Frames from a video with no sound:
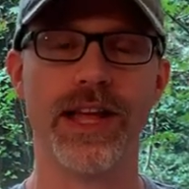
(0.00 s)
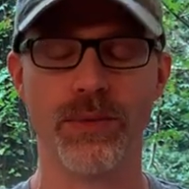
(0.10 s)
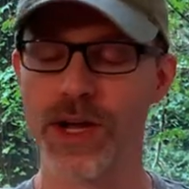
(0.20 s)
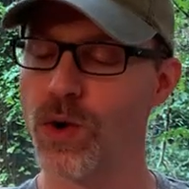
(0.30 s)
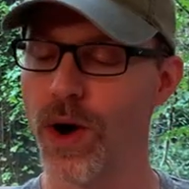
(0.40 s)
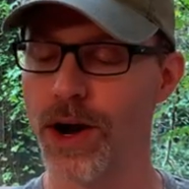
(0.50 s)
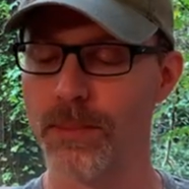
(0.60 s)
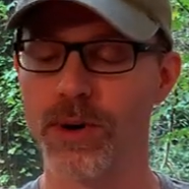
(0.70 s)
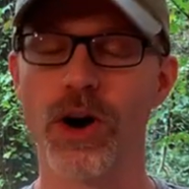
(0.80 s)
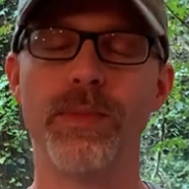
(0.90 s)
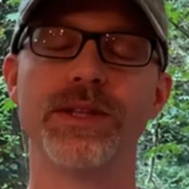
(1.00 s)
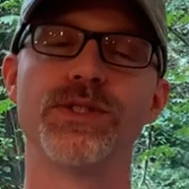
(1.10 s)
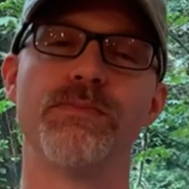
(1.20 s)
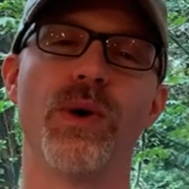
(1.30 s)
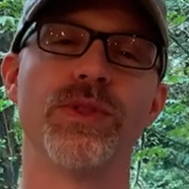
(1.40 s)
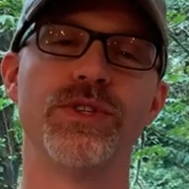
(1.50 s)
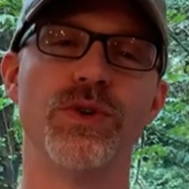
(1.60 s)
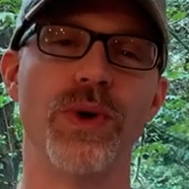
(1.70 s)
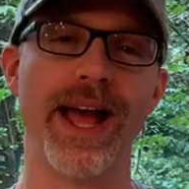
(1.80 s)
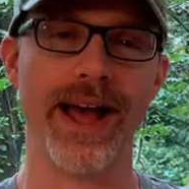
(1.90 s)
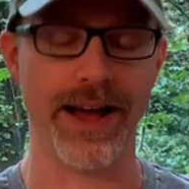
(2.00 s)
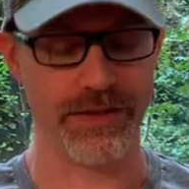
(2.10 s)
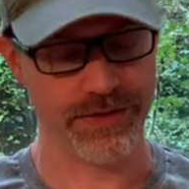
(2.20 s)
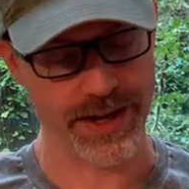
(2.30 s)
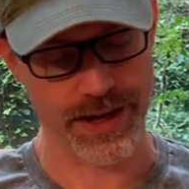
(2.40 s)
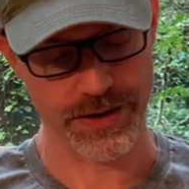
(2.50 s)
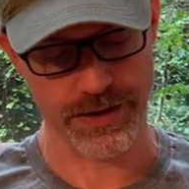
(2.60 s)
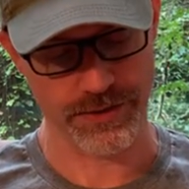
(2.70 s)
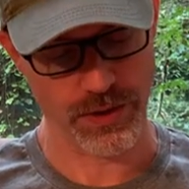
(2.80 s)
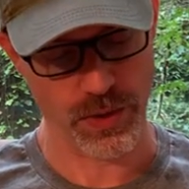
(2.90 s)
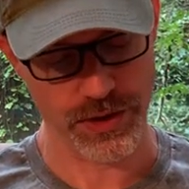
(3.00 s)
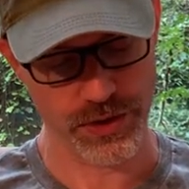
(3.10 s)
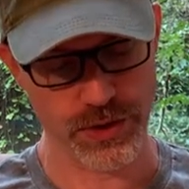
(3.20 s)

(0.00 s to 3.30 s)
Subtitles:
They require permits both to have and, of course,